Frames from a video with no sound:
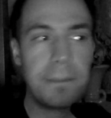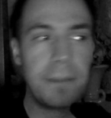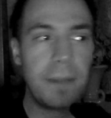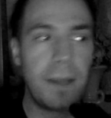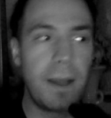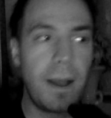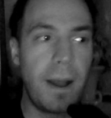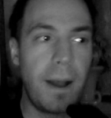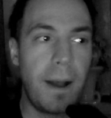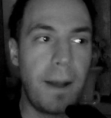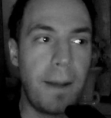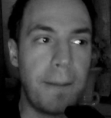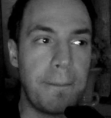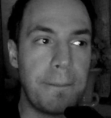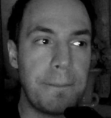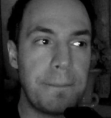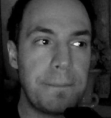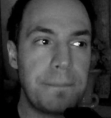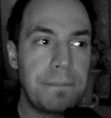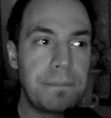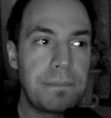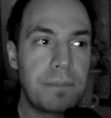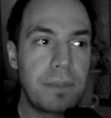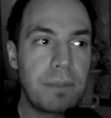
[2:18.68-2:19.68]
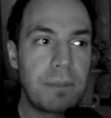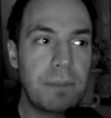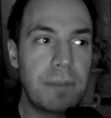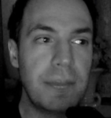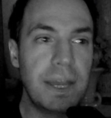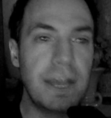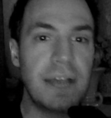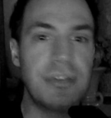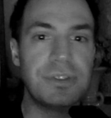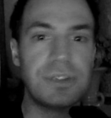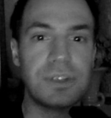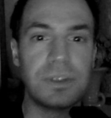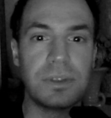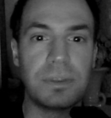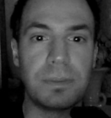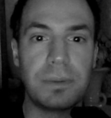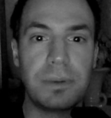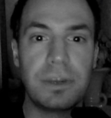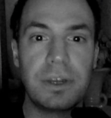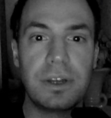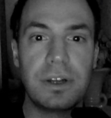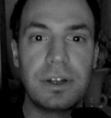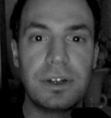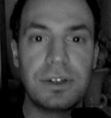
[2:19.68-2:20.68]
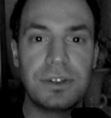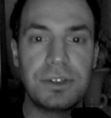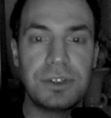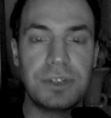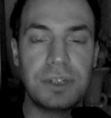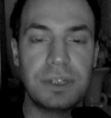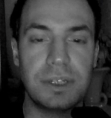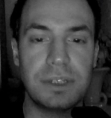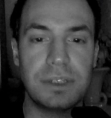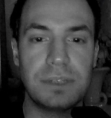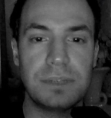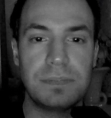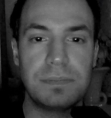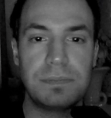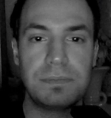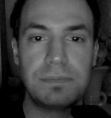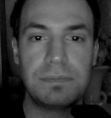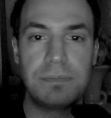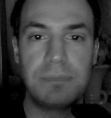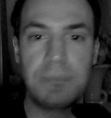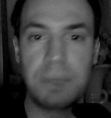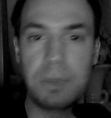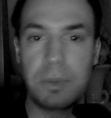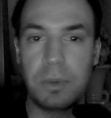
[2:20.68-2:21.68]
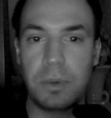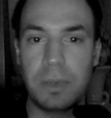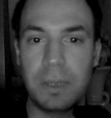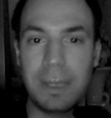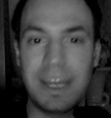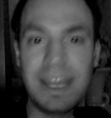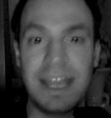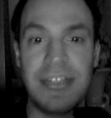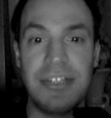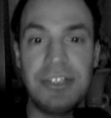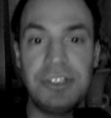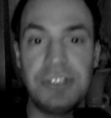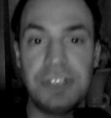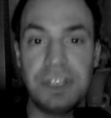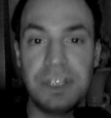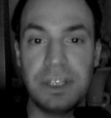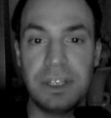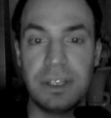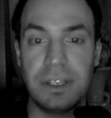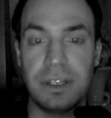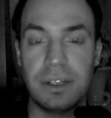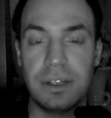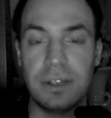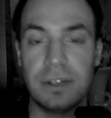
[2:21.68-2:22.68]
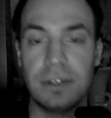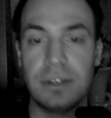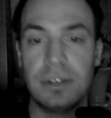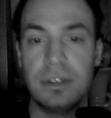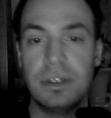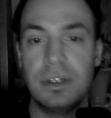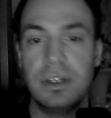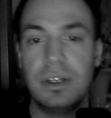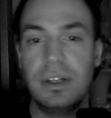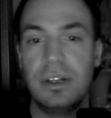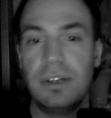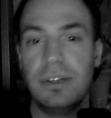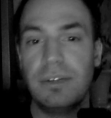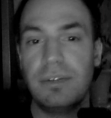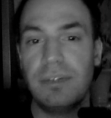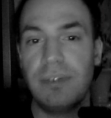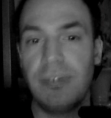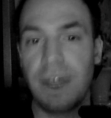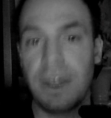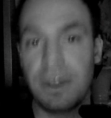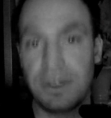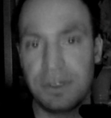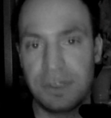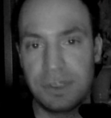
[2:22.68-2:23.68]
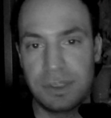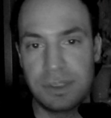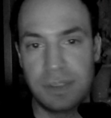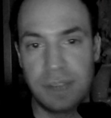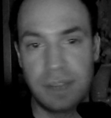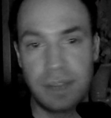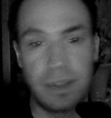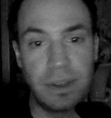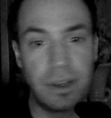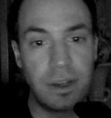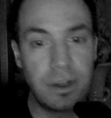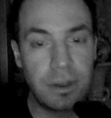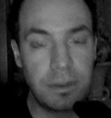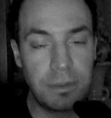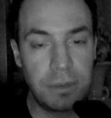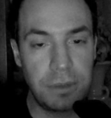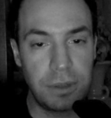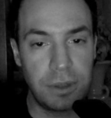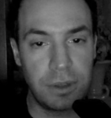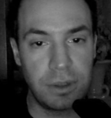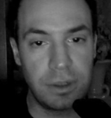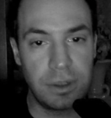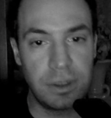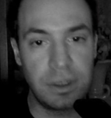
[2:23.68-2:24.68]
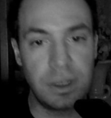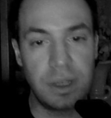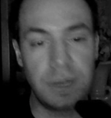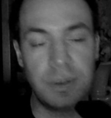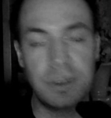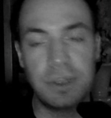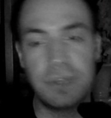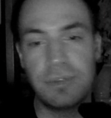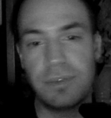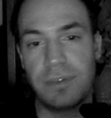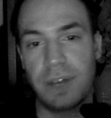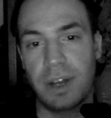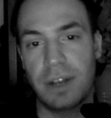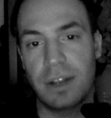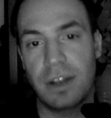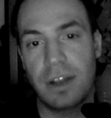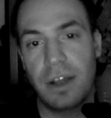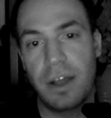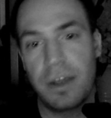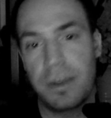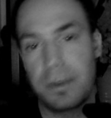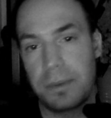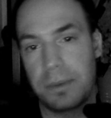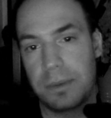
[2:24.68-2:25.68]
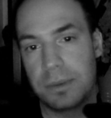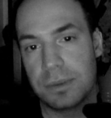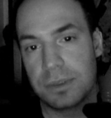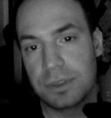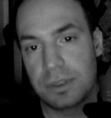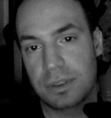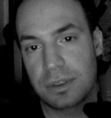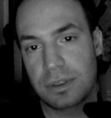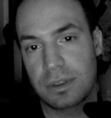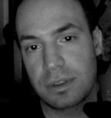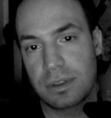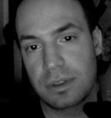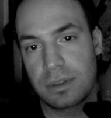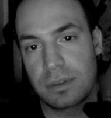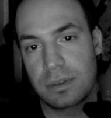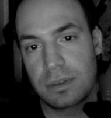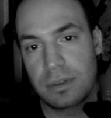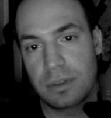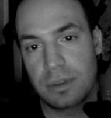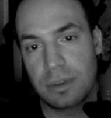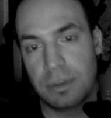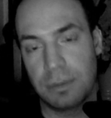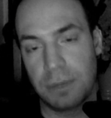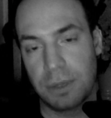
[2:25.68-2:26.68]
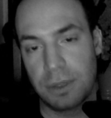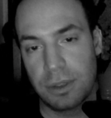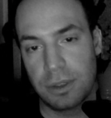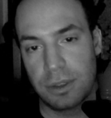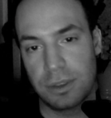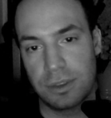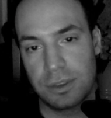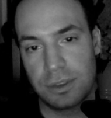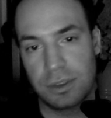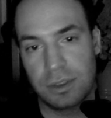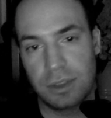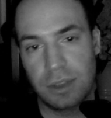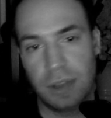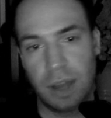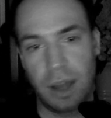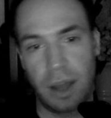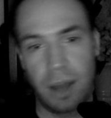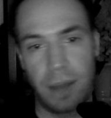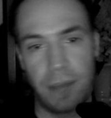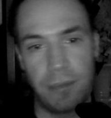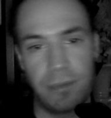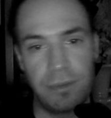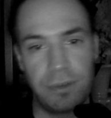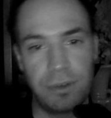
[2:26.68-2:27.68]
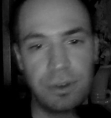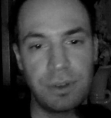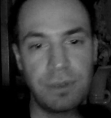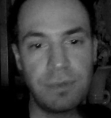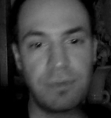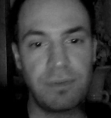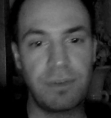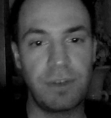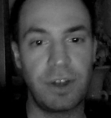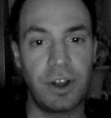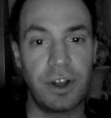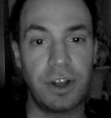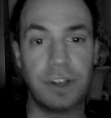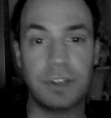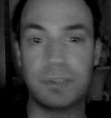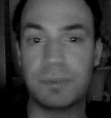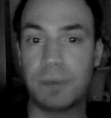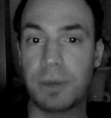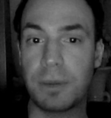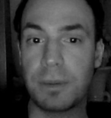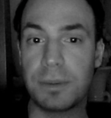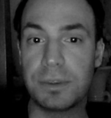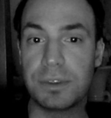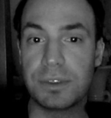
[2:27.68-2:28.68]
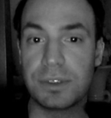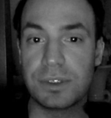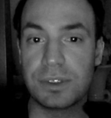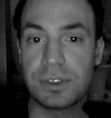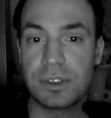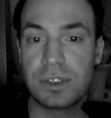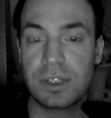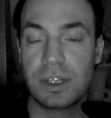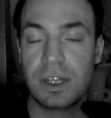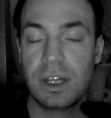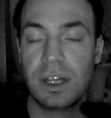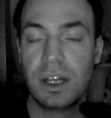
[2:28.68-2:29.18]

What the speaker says: But yeah, so the precursor is people would engineer viruses on their computer, and they would infect other people's computers for nefarious purposes,